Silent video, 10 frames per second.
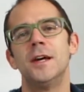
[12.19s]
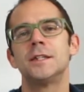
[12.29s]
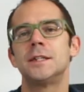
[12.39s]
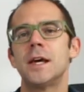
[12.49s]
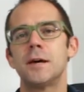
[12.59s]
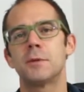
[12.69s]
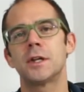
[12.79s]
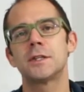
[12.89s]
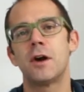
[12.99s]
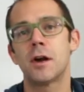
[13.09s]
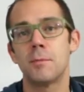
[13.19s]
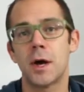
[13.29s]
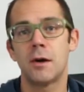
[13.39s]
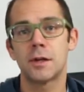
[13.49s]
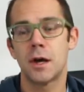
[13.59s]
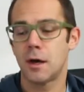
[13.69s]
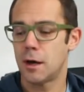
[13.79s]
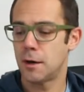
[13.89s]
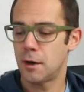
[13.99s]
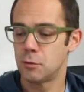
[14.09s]
Today I'm going to talk
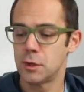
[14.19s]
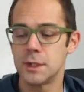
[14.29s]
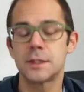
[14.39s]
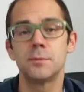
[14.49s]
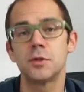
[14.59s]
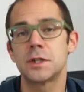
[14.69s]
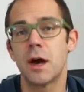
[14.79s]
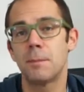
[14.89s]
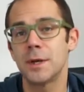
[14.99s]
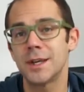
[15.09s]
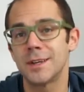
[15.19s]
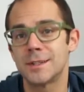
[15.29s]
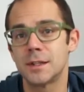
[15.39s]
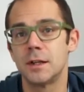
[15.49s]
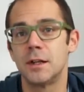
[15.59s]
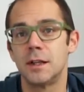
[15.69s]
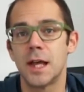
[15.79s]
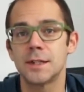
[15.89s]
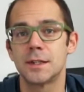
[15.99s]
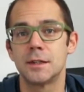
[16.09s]
about a really simple topic. It's a
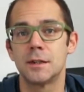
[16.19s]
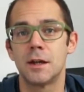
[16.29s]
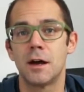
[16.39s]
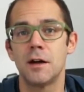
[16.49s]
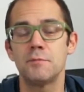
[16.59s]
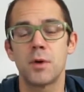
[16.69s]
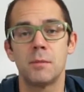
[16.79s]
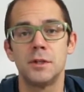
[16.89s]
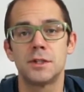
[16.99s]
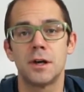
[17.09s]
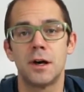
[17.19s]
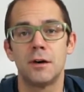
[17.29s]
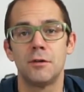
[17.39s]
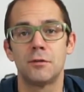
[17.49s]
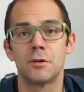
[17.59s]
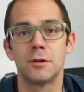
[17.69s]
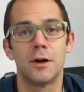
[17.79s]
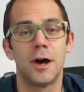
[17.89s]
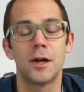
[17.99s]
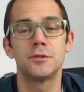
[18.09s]
lesson that I've probably taught over
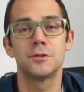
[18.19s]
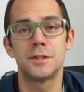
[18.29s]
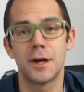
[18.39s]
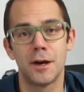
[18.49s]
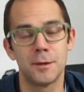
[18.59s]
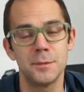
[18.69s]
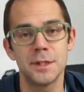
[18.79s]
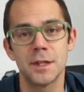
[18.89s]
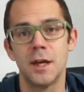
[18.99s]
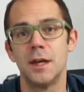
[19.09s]
100 times.